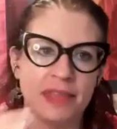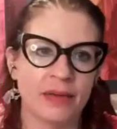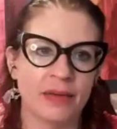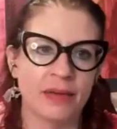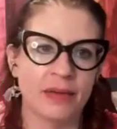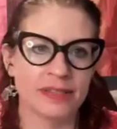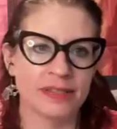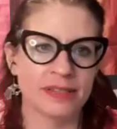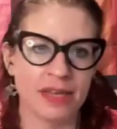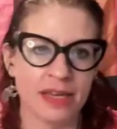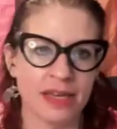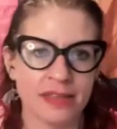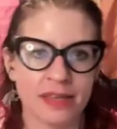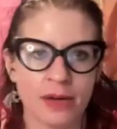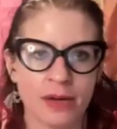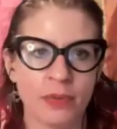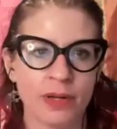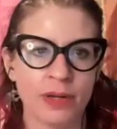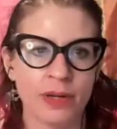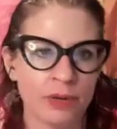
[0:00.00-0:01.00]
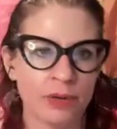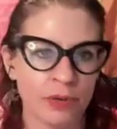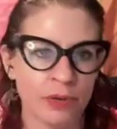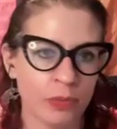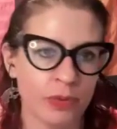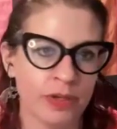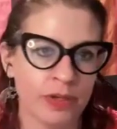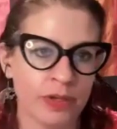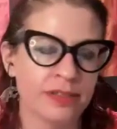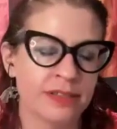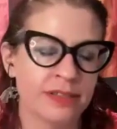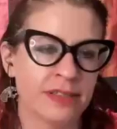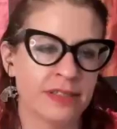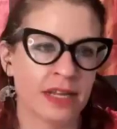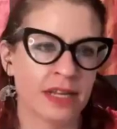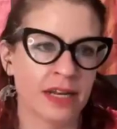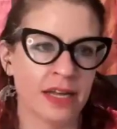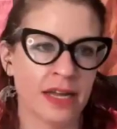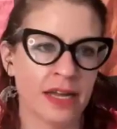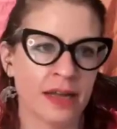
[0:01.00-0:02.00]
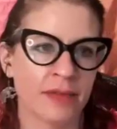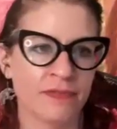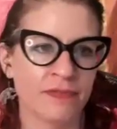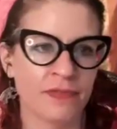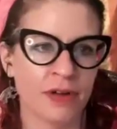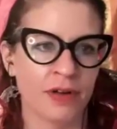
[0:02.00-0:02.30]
they would say that we were the ones that had